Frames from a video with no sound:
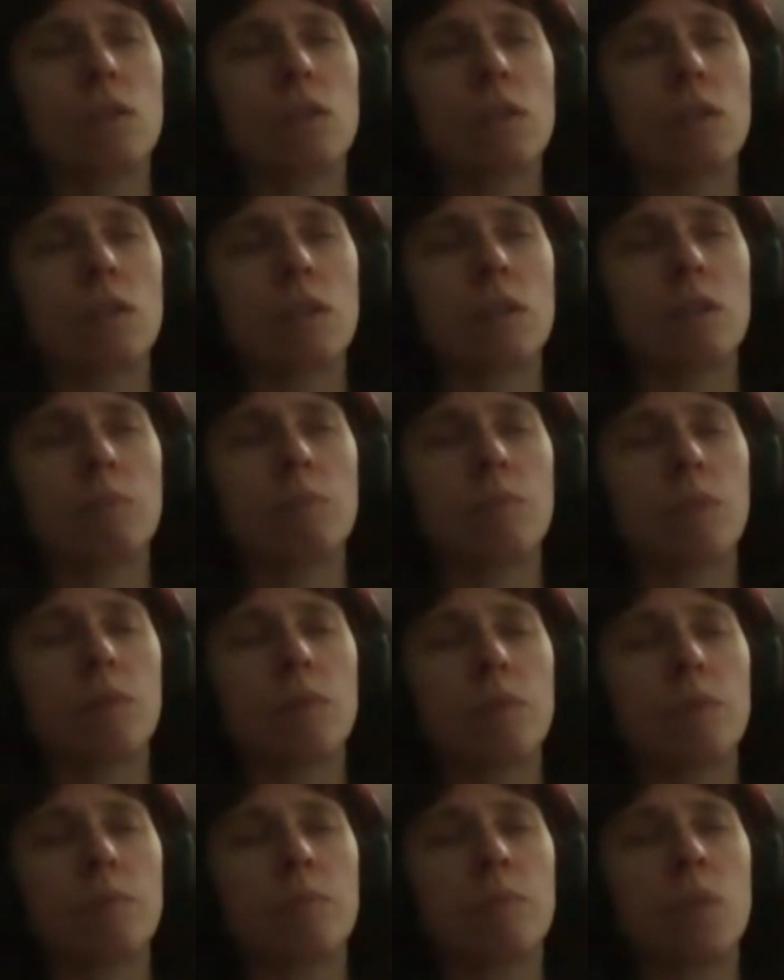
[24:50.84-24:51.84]
I'm
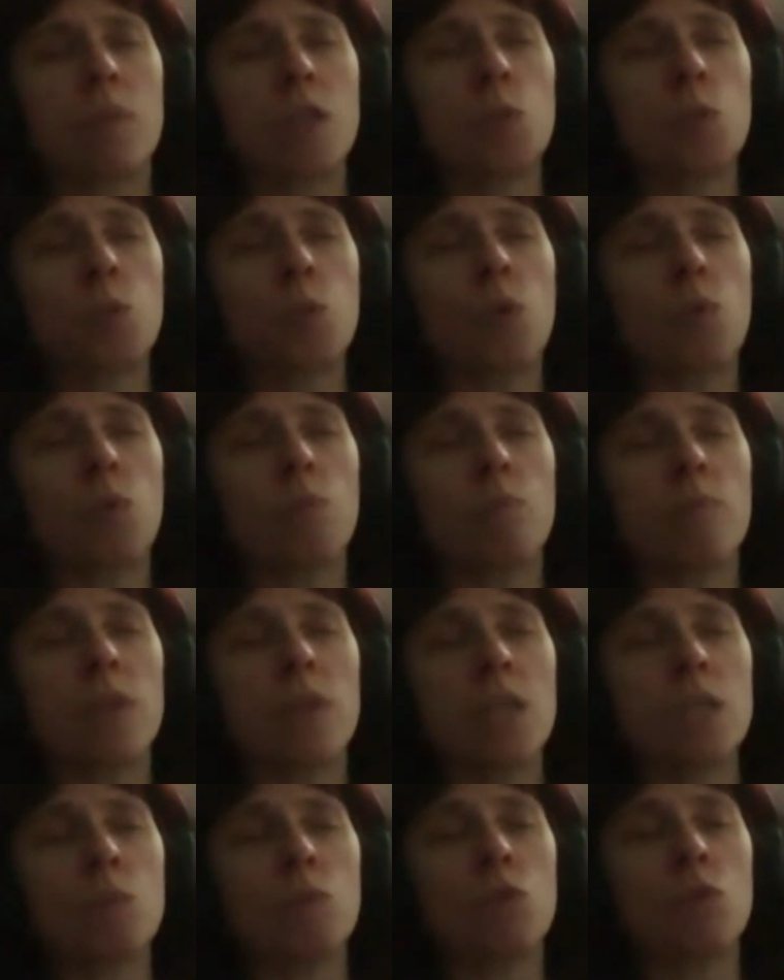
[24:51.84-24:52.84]

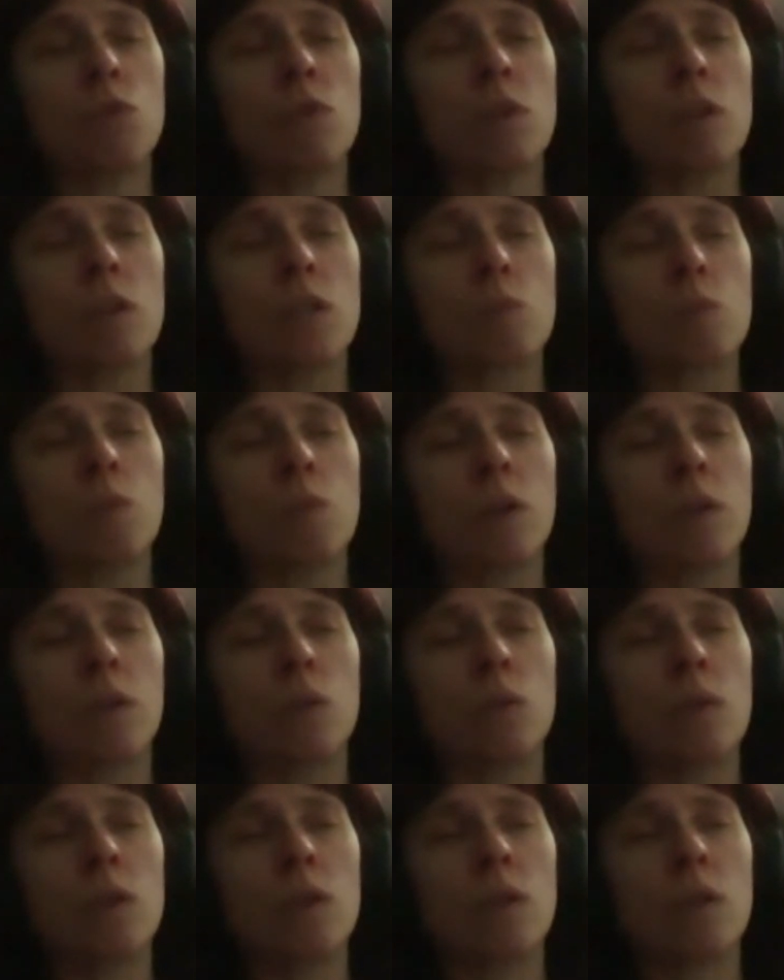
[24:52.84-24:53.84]
mesmerized by the
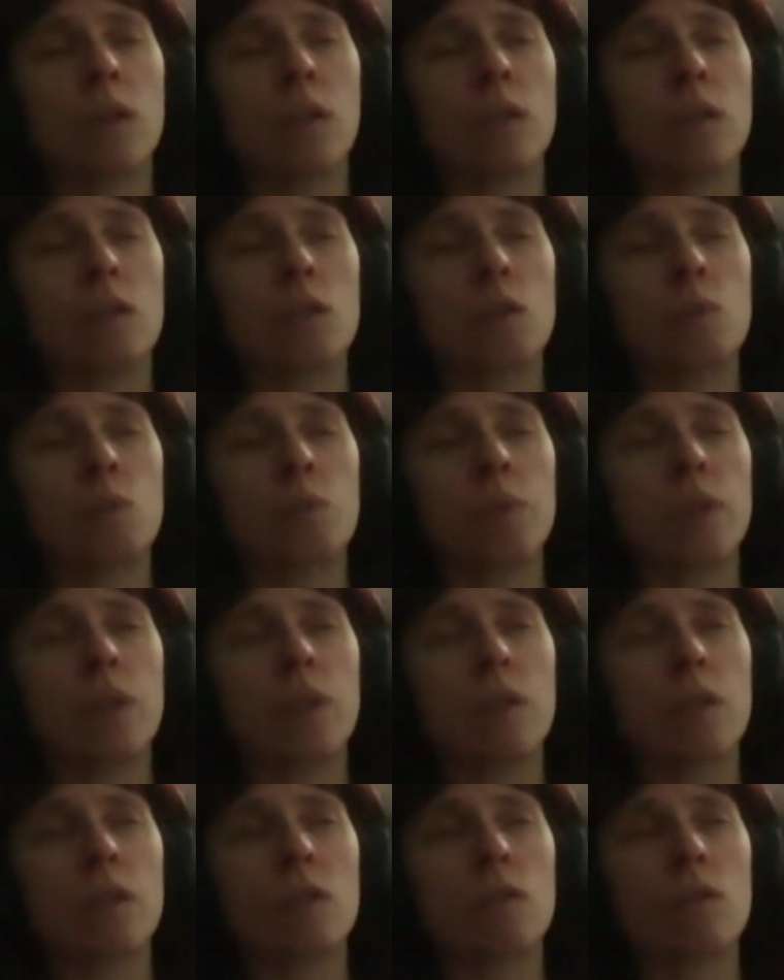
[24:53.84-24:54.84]
way that he
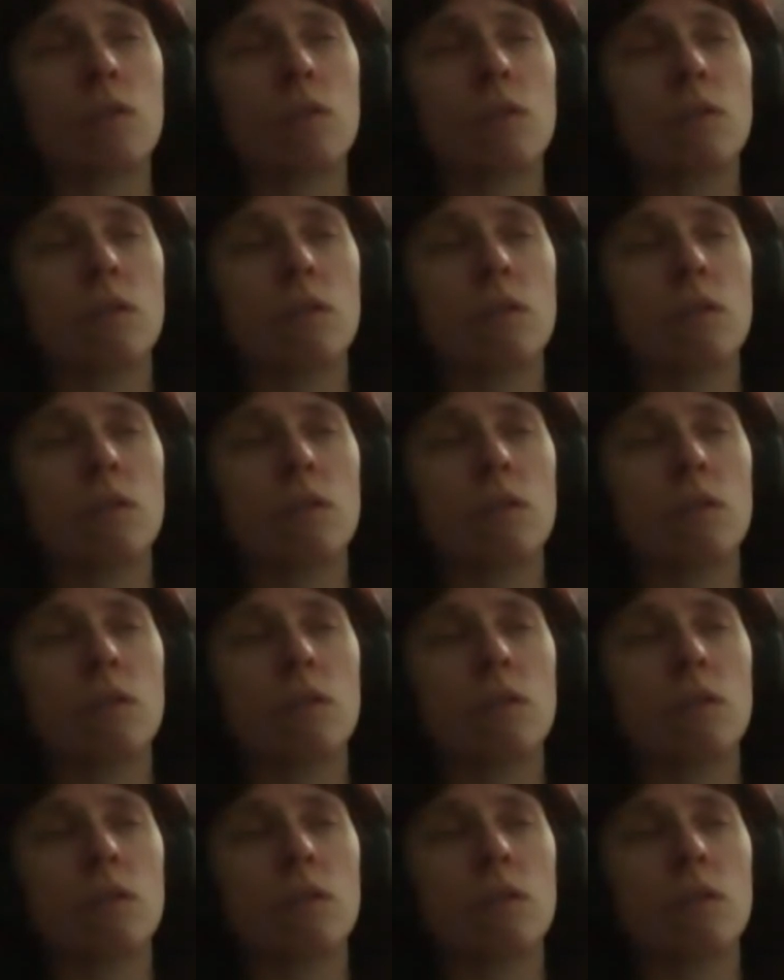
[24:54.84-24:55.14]
speaks.